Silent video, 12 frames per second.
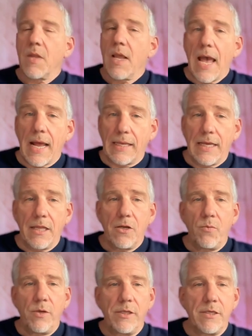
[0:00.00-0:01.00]
At Keller
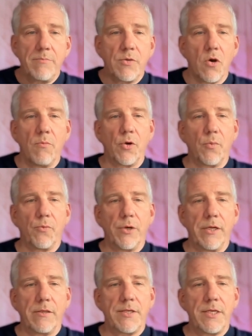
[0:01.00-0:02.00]
Williams Home Group
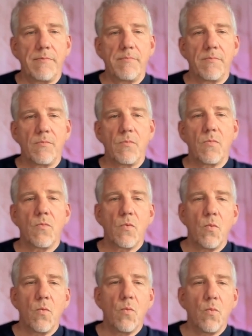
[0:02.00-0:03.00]
Realty,
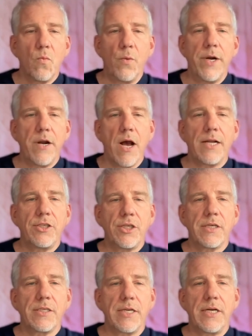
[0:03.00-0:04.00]
we're not
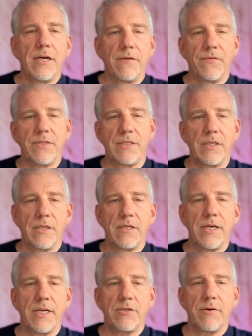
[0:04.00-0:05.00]
just here to
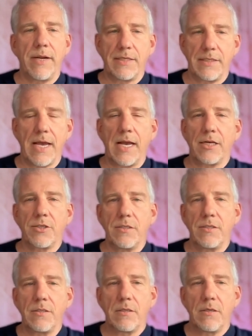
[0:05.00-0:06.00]
facilitate
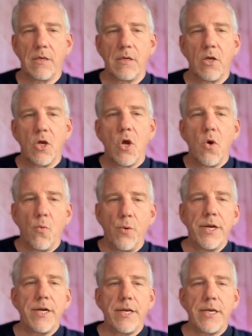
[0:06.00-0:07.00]
transactions.
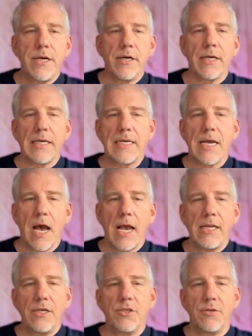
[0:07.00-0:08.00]
We're here to
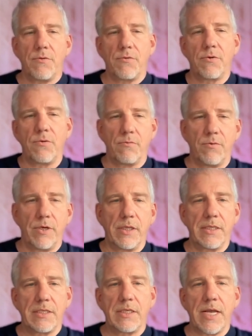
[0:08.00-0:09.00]
guide you through the real
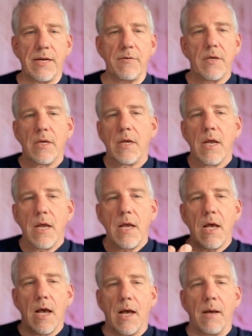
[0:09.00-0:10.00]
estate
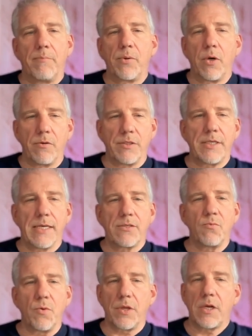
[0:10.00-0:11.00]
process
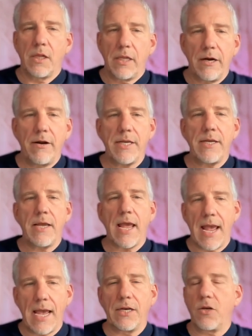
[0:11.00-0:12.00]
with clarity
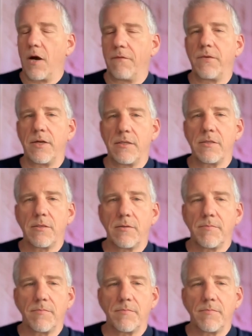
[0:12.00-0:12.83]
and confidence.